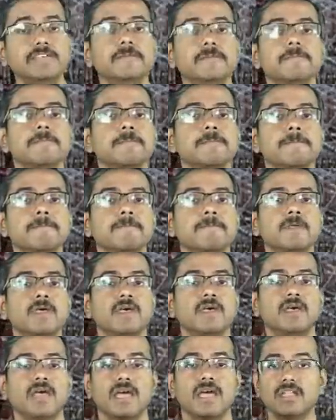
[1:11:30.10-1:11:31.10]
C.
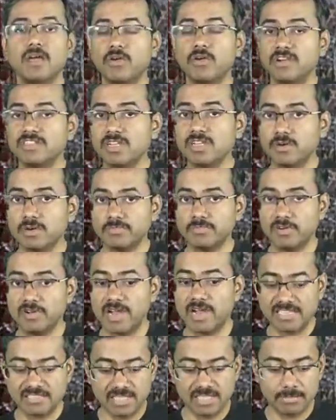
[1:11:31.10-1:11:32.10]
And now you understand one
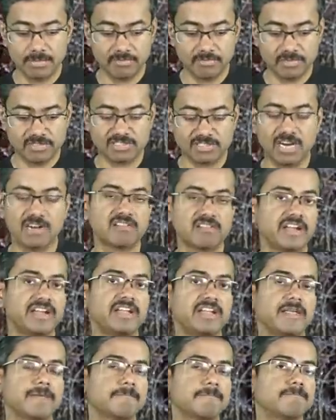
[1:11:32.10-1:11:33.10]
more last thing before you start
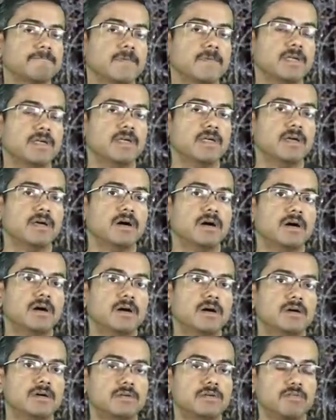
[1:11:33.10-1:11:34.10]
writing.
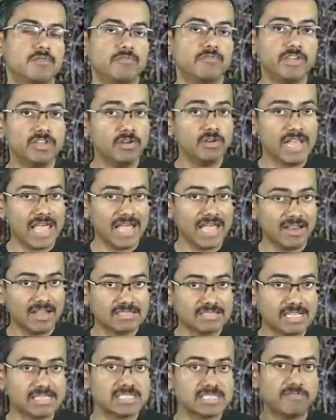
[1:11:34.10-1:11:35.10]
We know
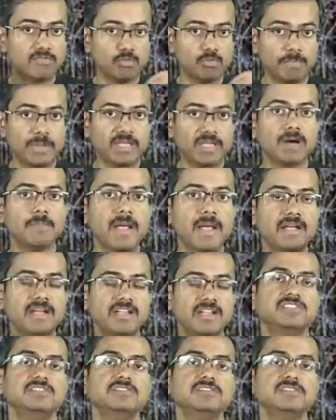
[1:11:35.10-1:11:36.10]
Langerhans cells have to pick up
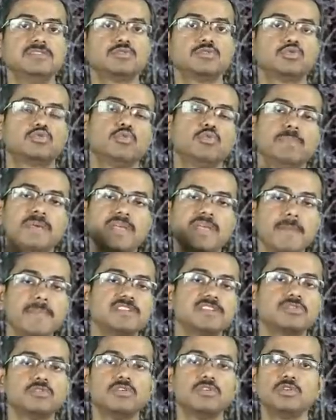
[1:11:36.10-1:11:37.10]
antigens. So to pick
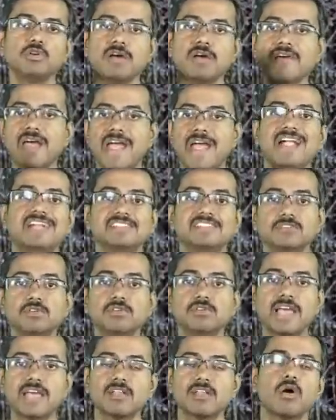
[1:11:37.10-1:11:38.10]
up, it's good to have hands, you
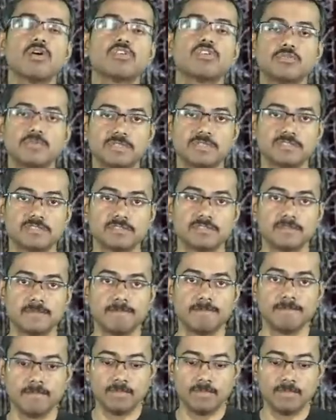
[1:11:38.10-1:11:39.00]
know, like an octopus.